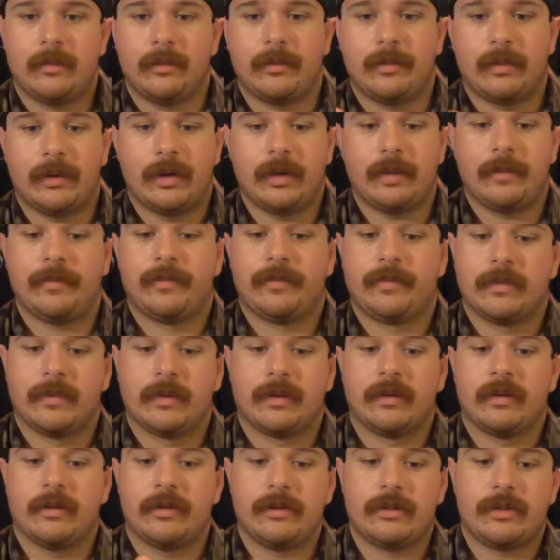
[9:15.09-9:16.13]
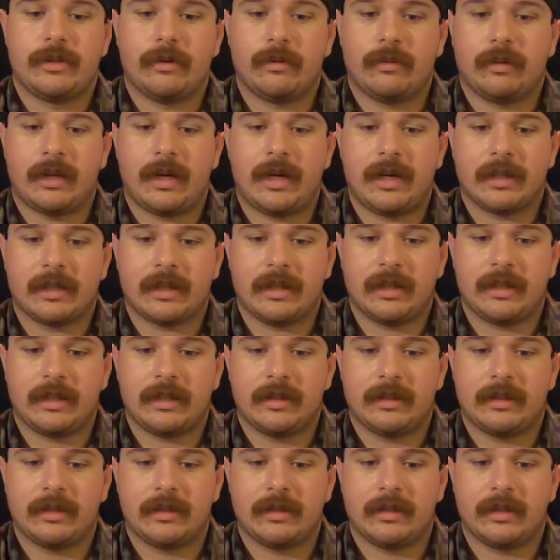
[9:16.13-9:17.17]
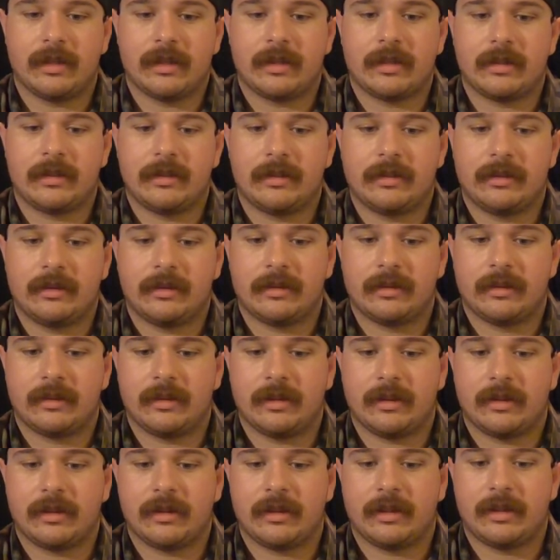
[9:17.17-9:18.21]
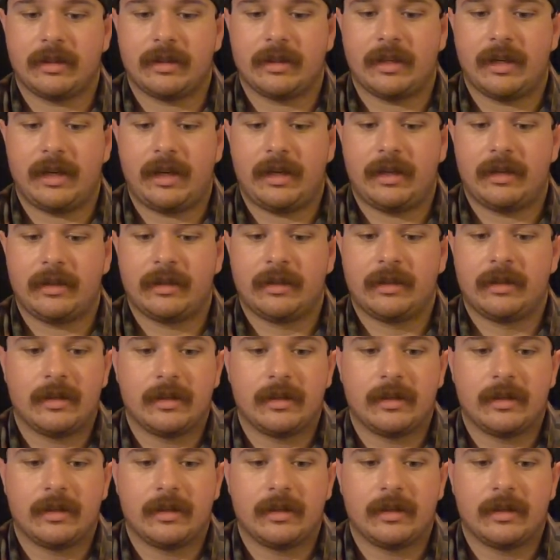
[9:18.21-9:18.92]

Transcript: But there's no locking, nothing like that.